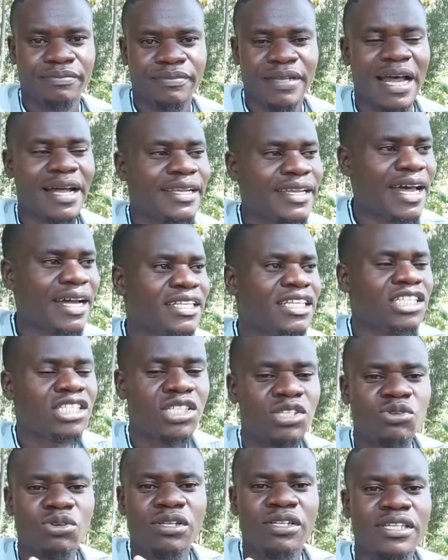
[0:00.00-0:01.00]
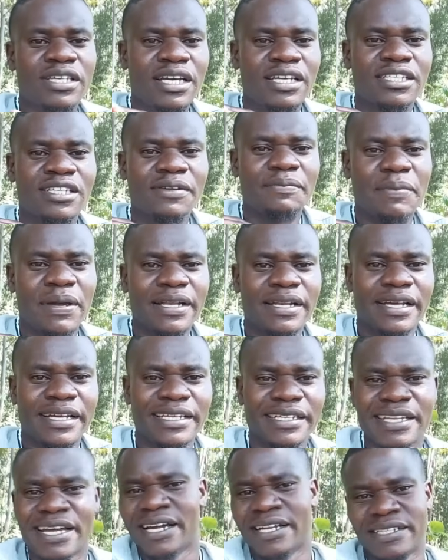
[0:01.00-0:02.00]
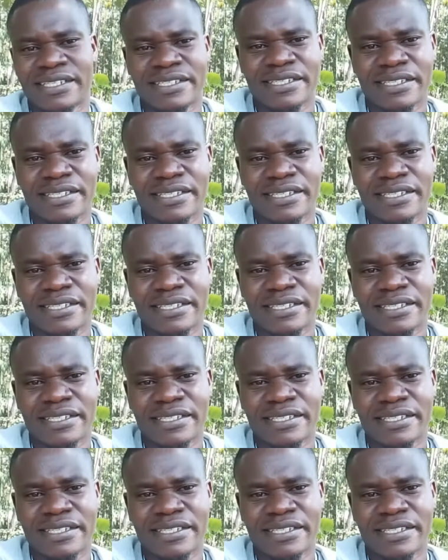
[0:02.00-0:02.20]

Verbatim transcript: And that it should just remain like that.